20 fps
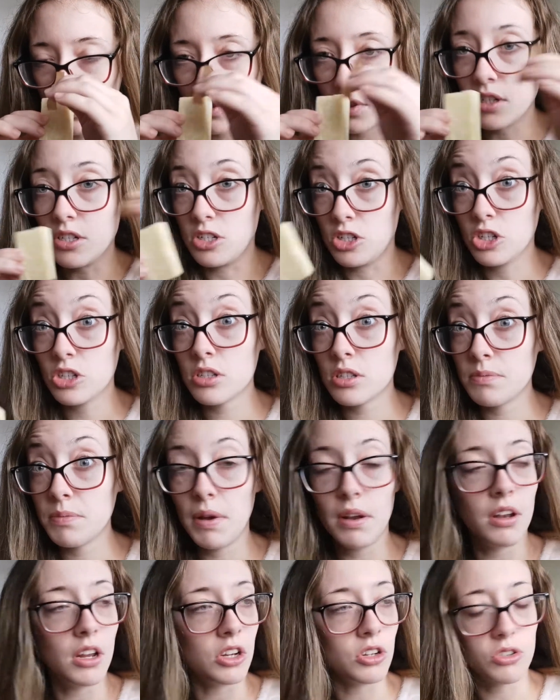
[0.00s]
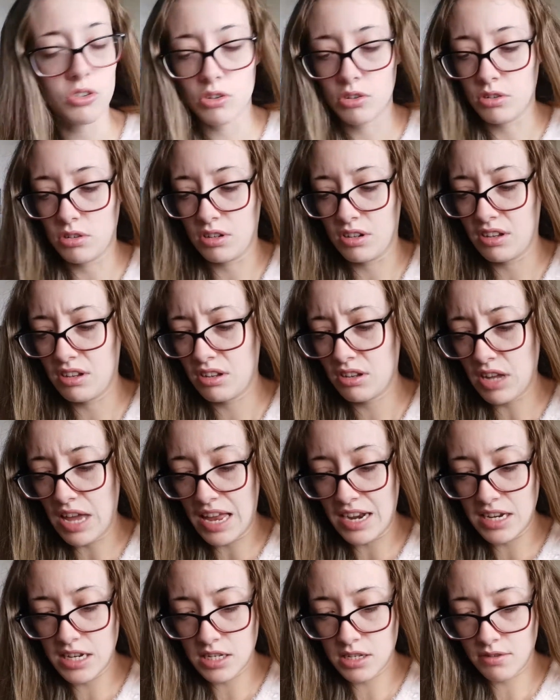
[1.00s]
It does smell like chocolate,
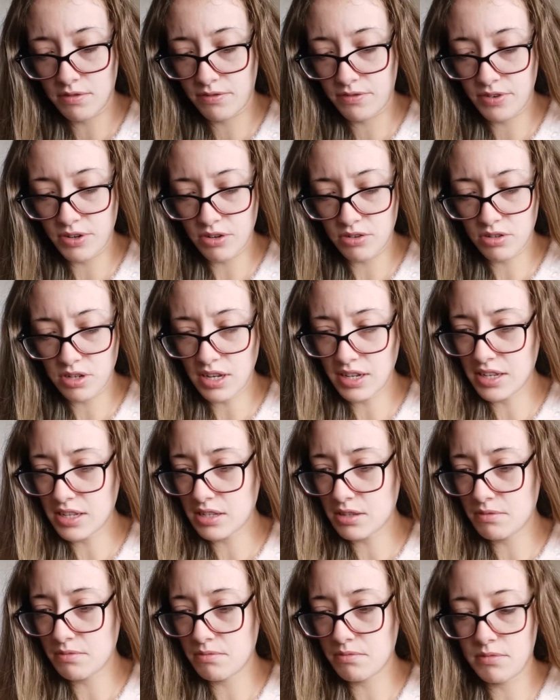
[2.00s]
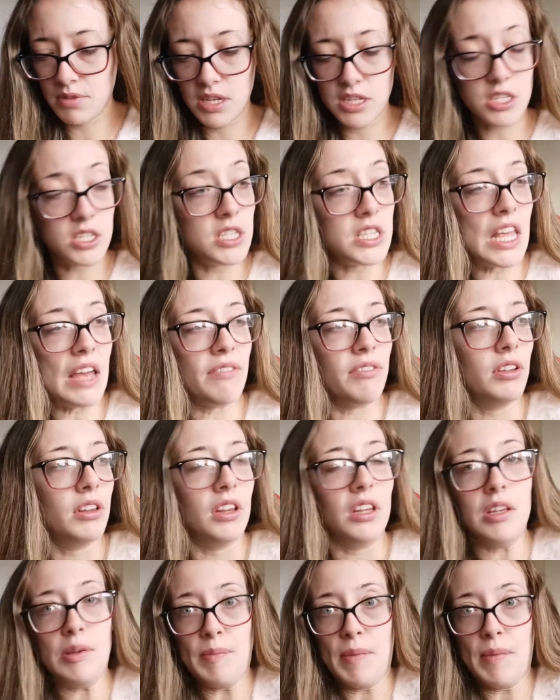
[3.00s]
and it feels like it's definitely